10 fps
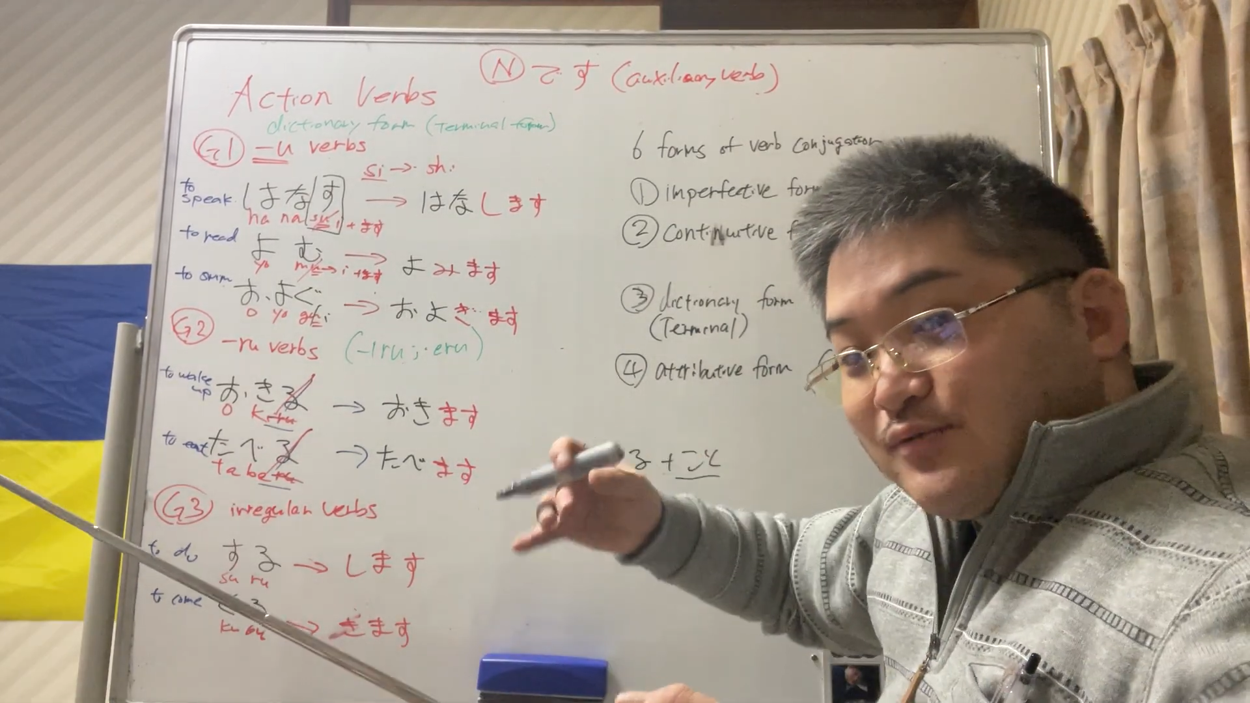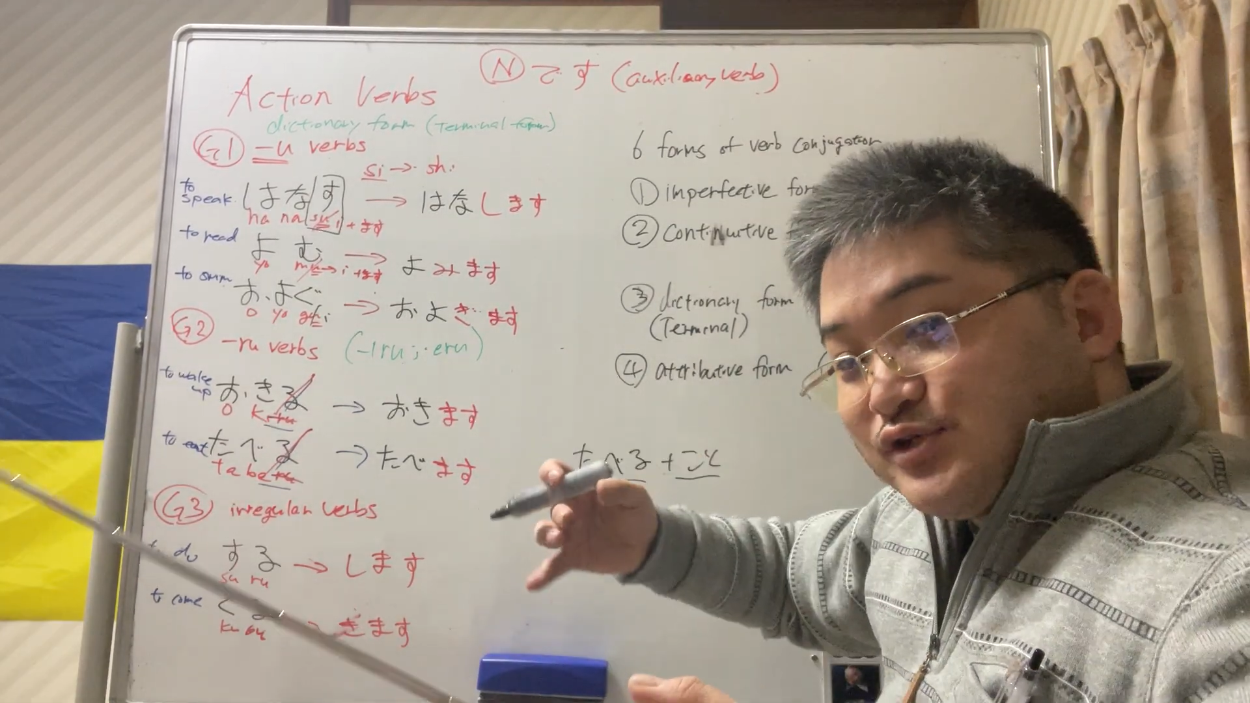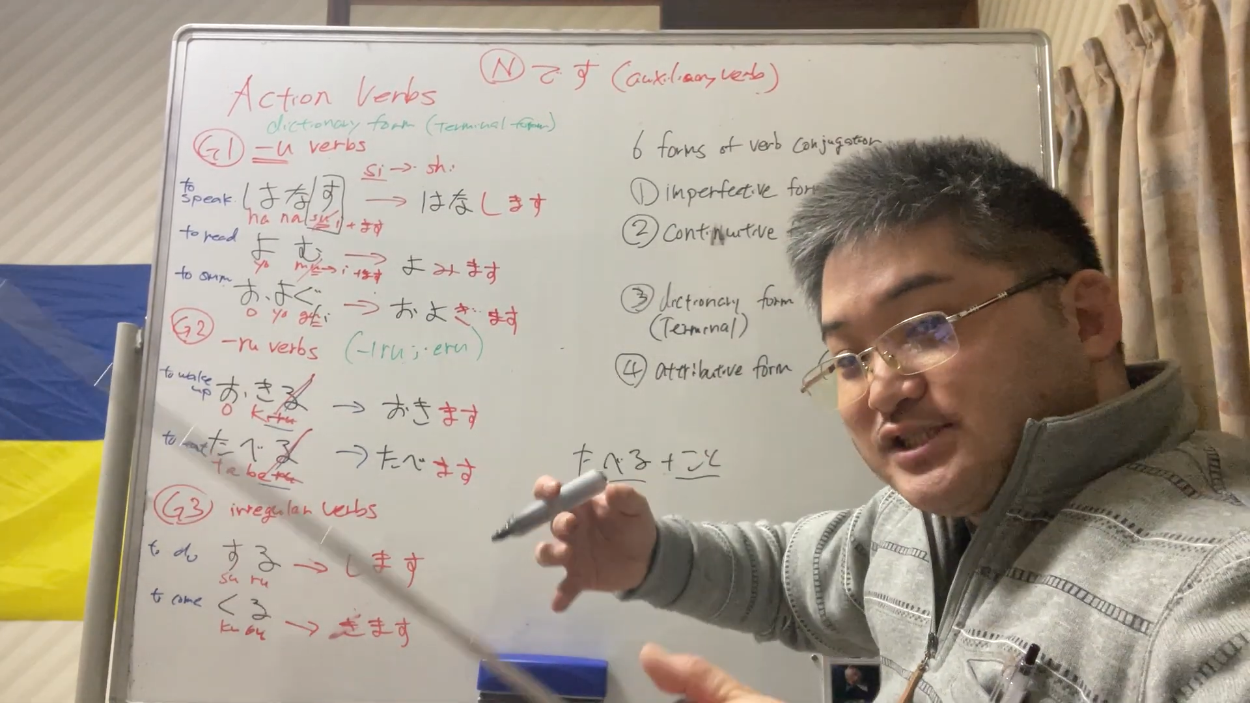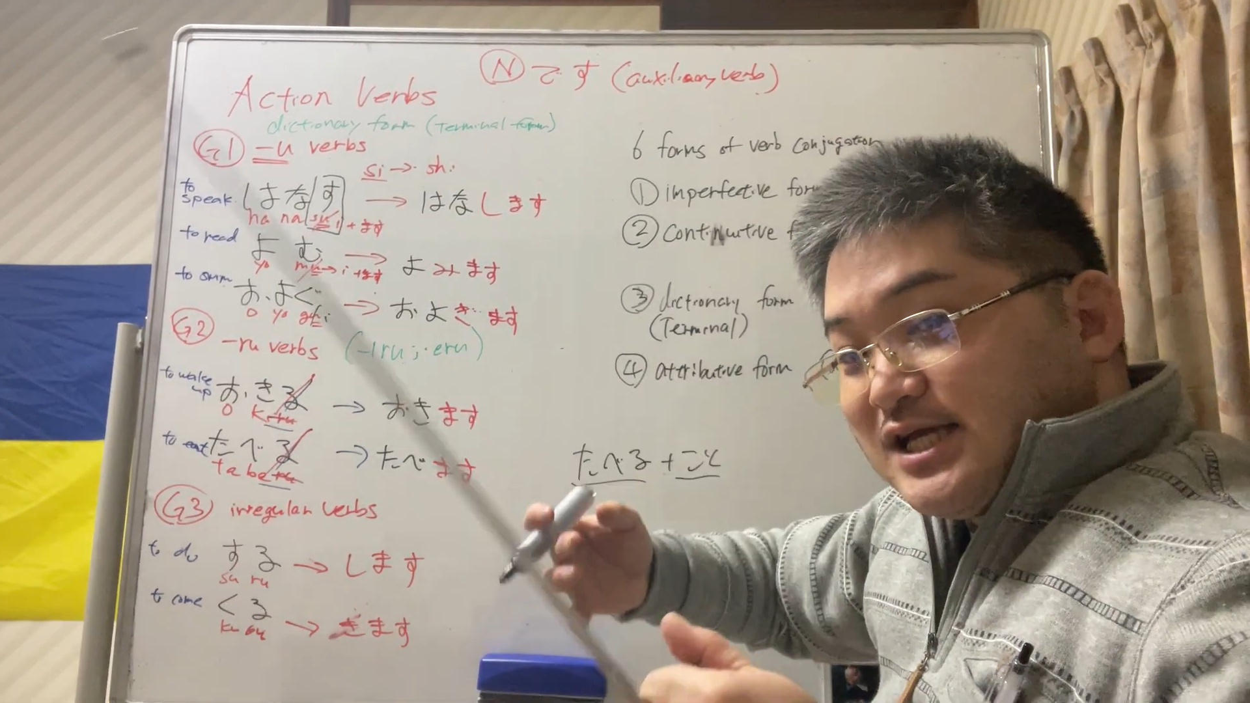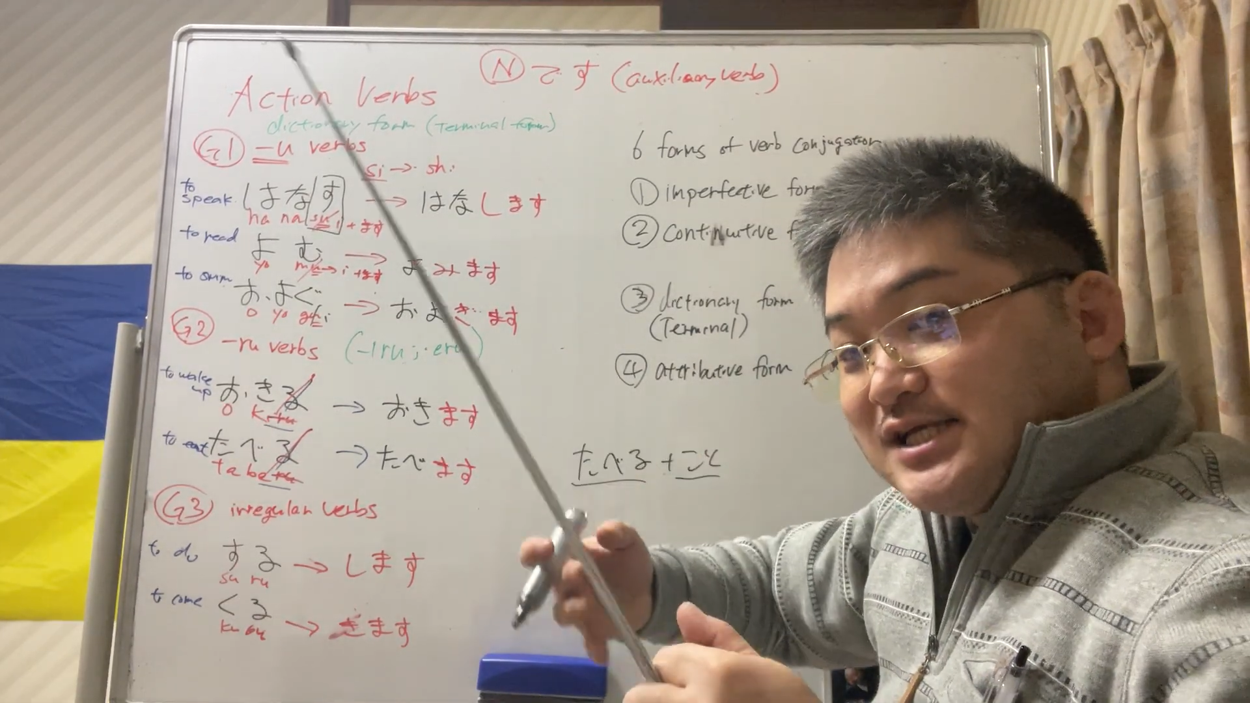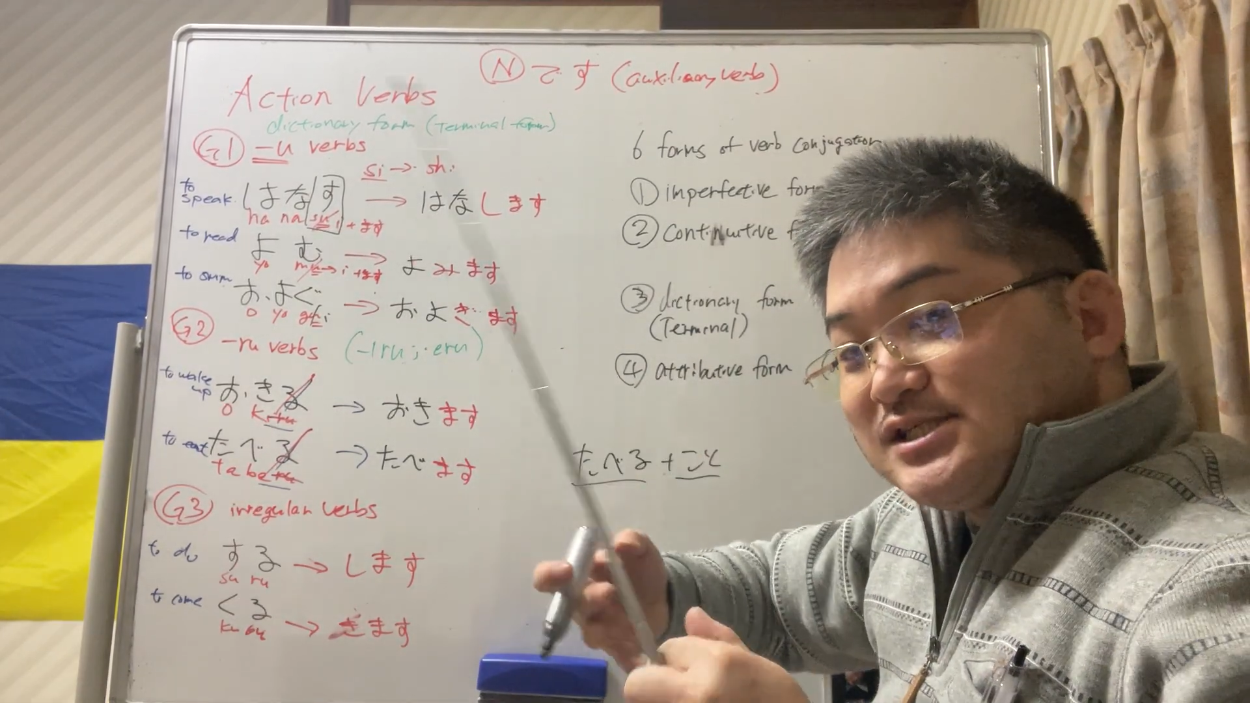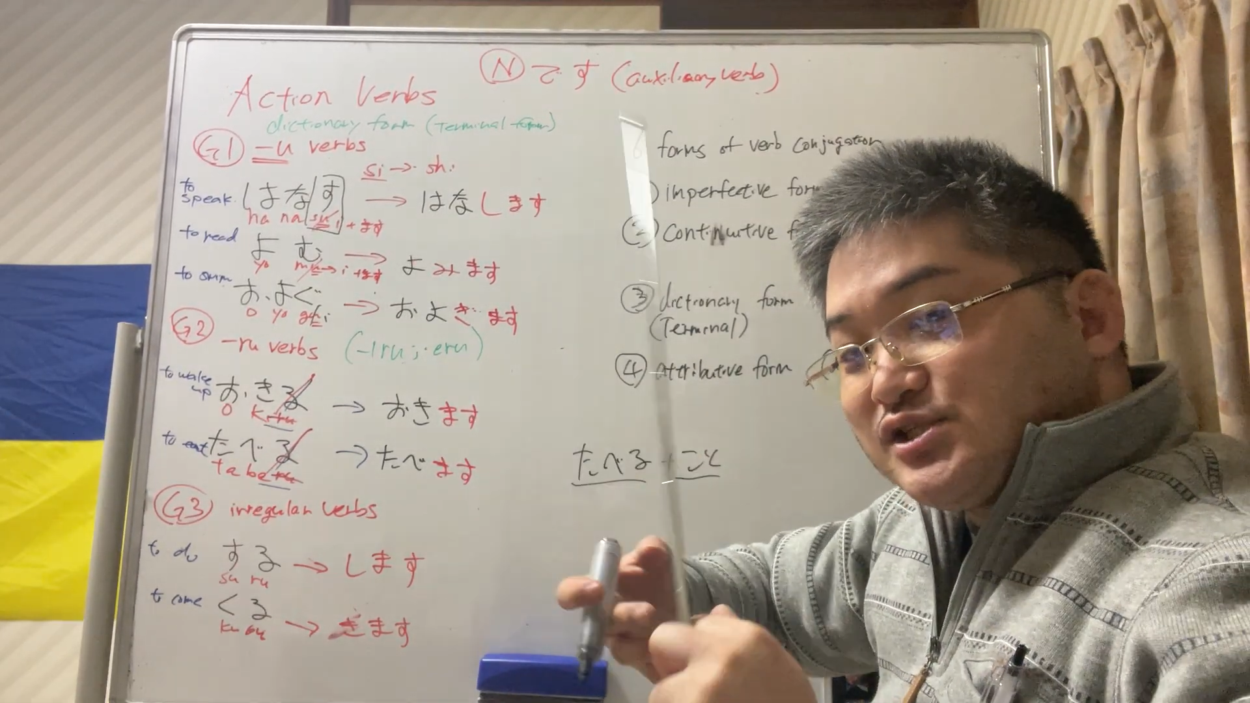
to change